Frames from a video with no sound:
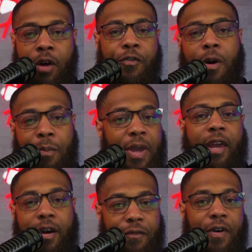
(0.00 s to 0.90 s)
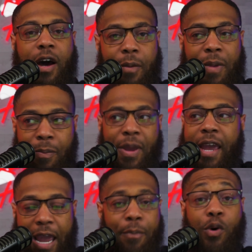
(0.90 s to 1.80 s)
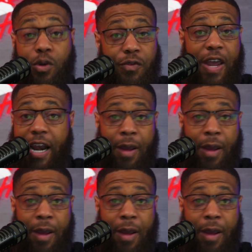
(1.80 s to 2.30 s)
from being me being a Bulls fan.